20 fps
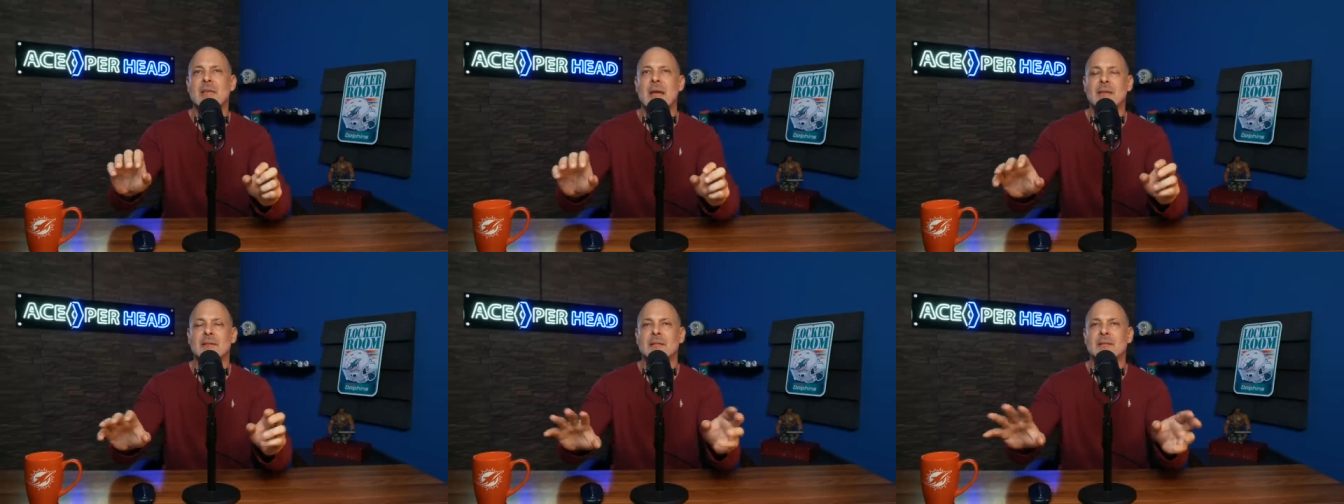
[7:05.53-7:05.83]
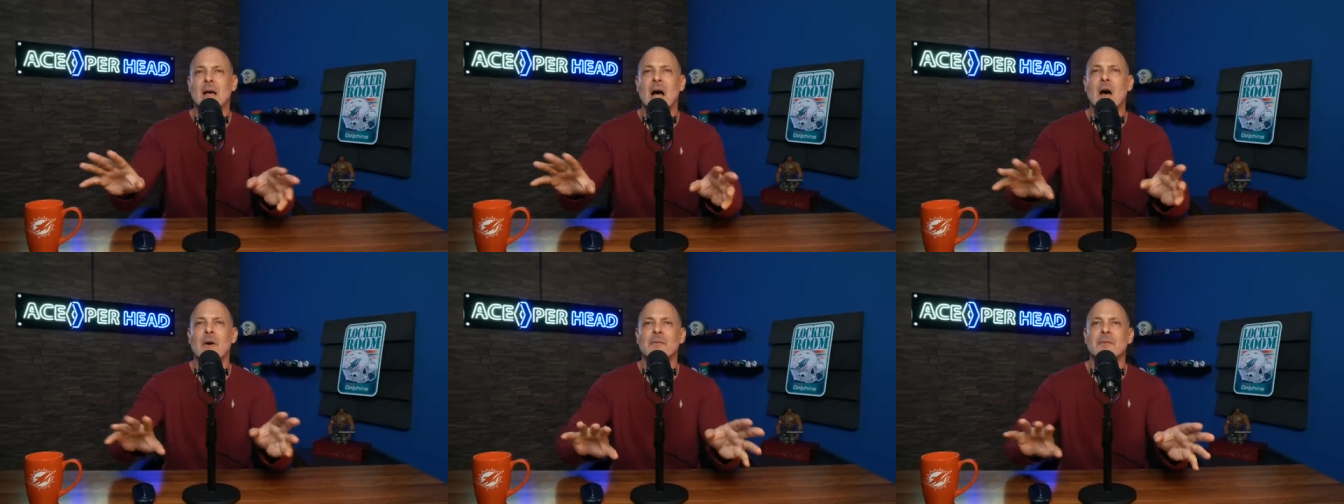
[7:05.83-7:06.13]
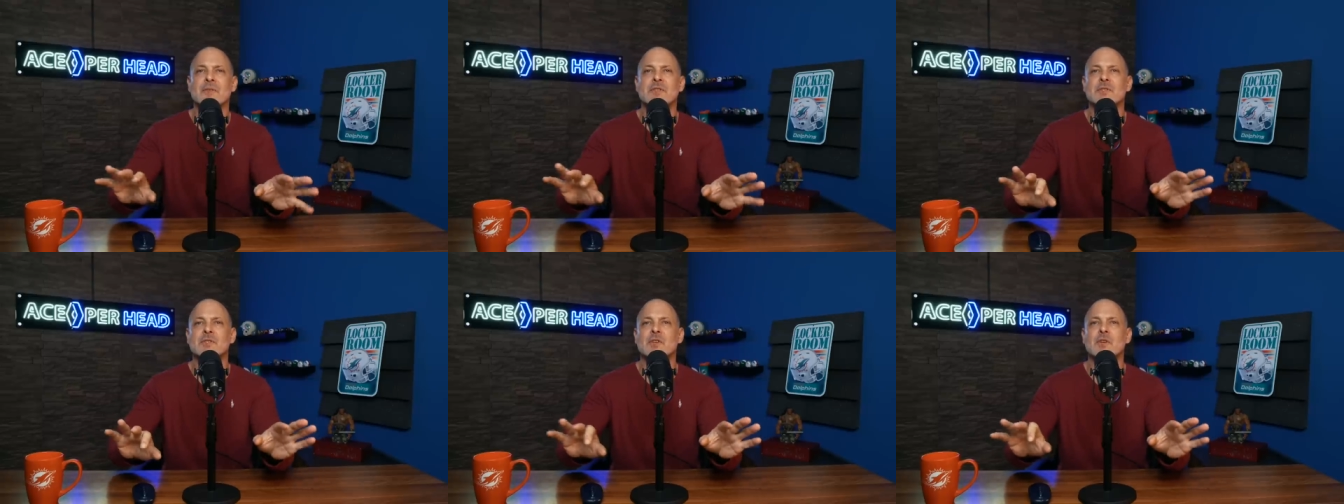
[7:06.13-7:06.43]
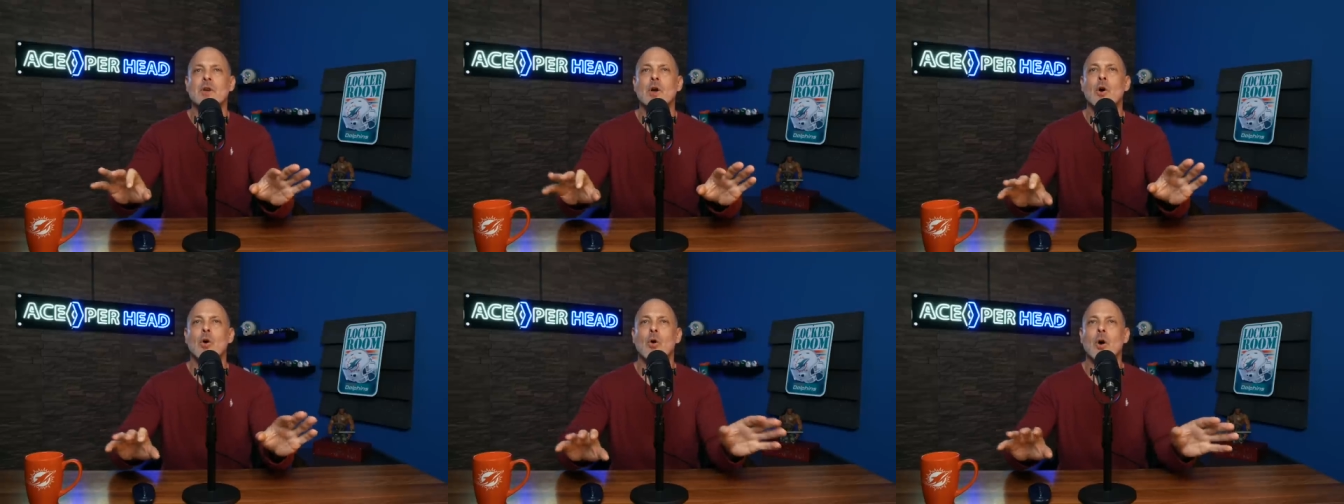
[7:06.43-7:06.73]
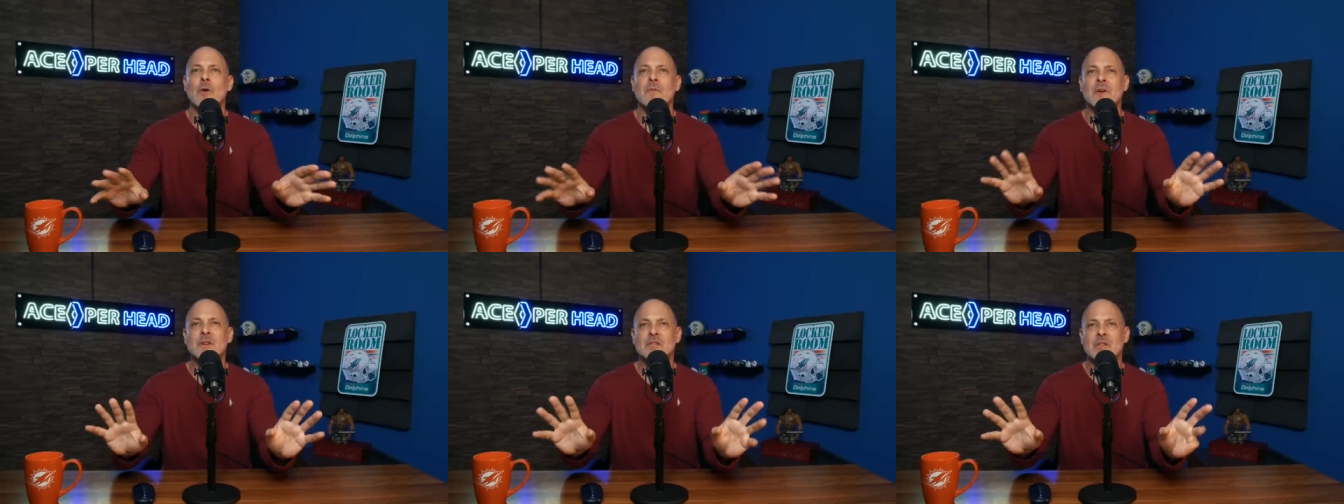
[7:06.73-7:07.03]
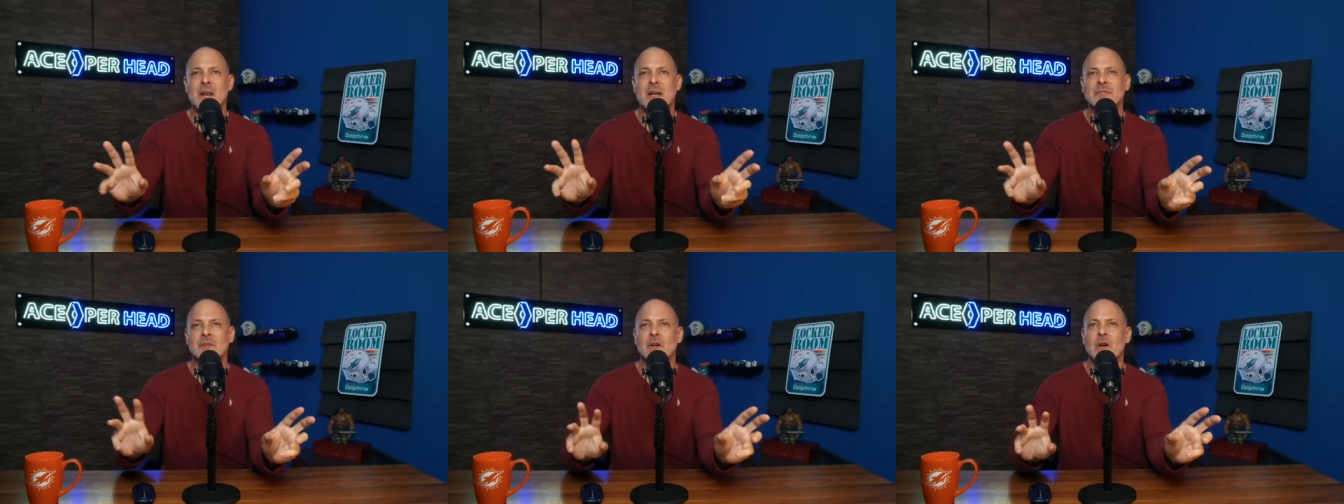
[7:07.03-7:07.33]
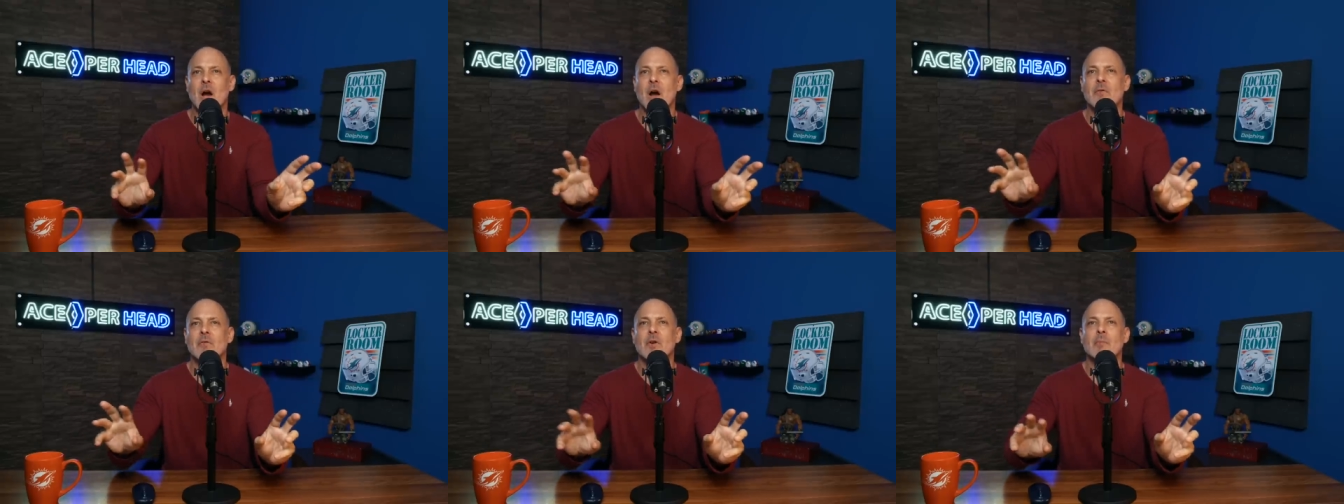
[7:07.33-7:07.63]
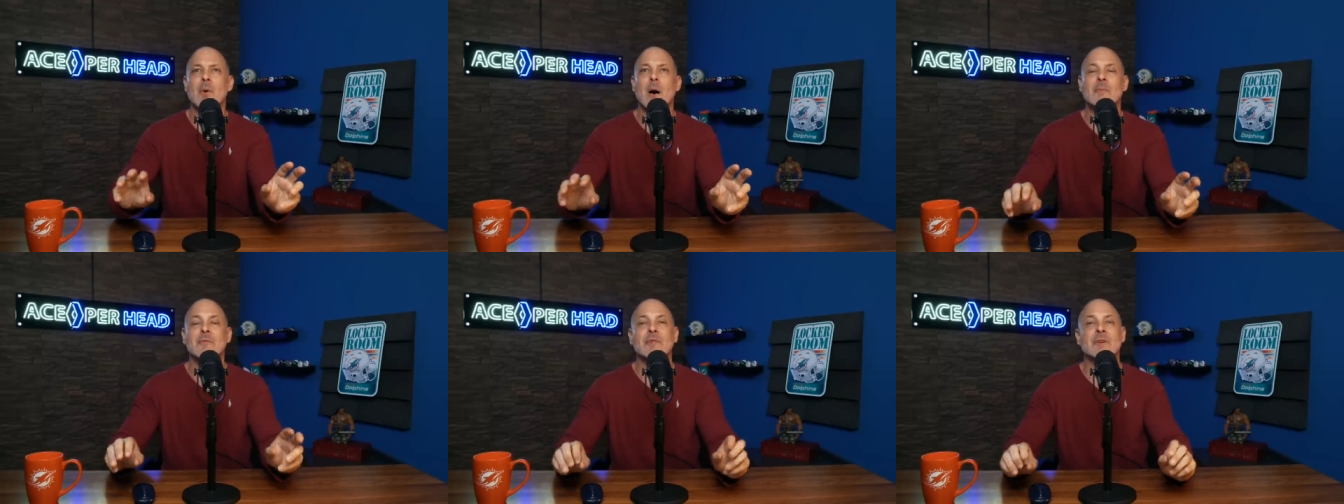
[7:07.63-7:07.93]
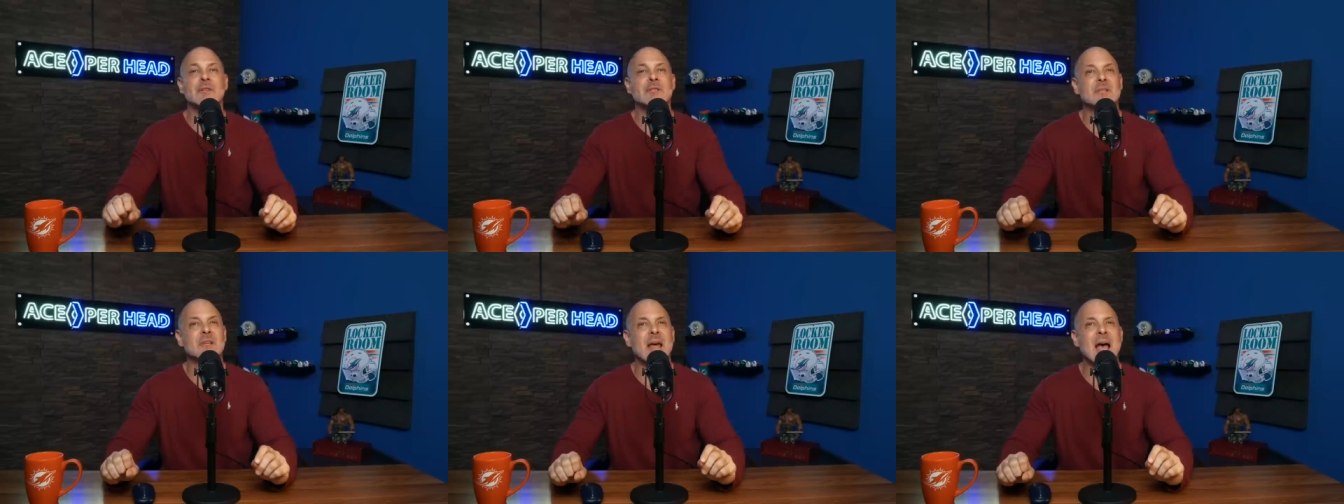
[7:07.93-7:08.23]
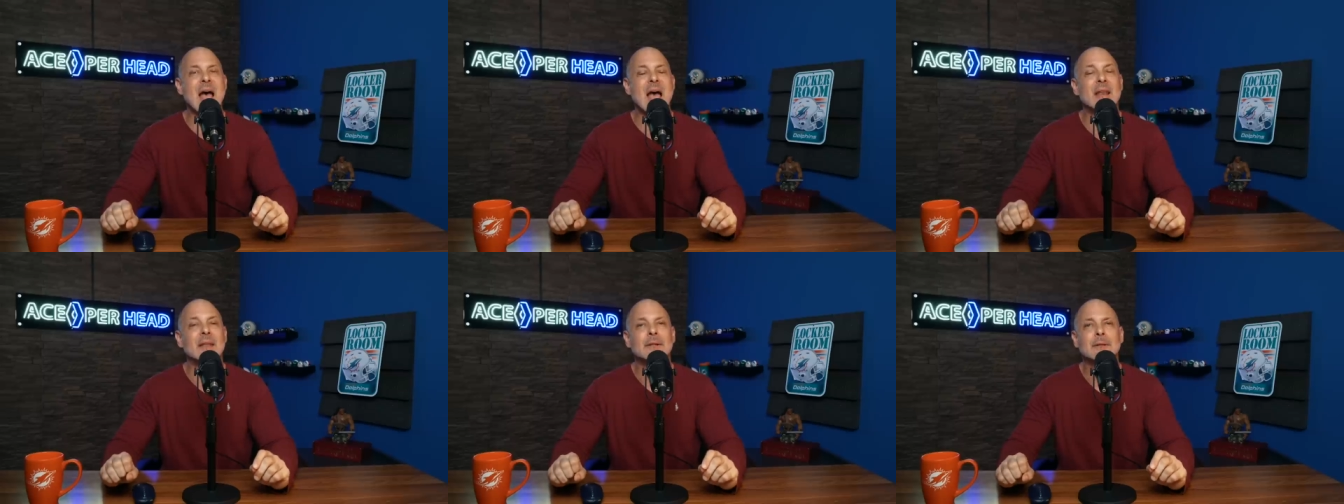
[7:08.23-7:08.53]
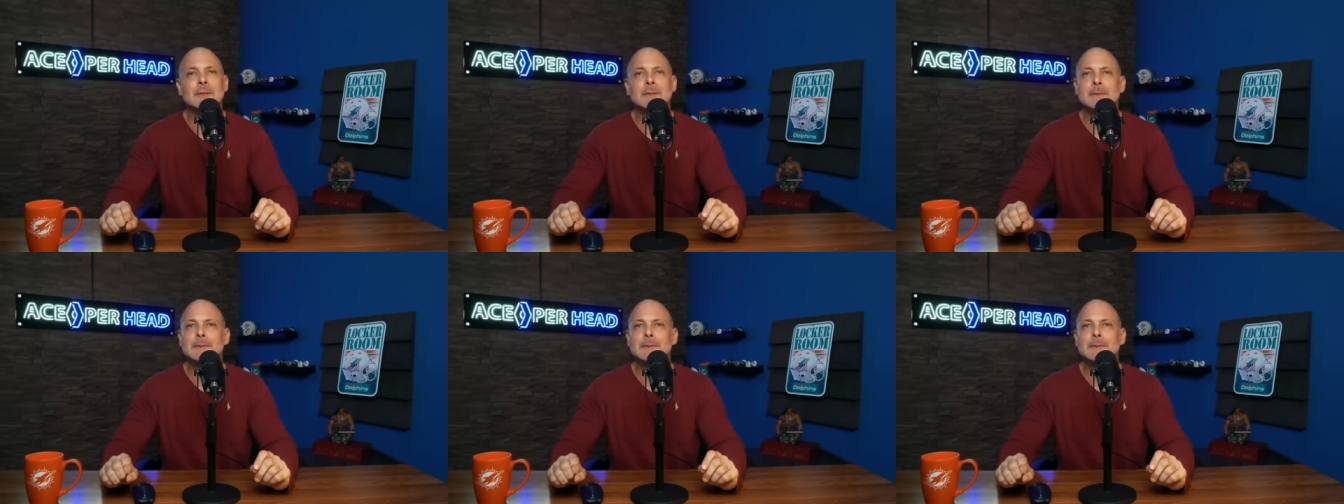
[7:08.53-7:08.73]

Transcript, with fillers: that the Dolphins' offense is going to have to cover him up for this or that.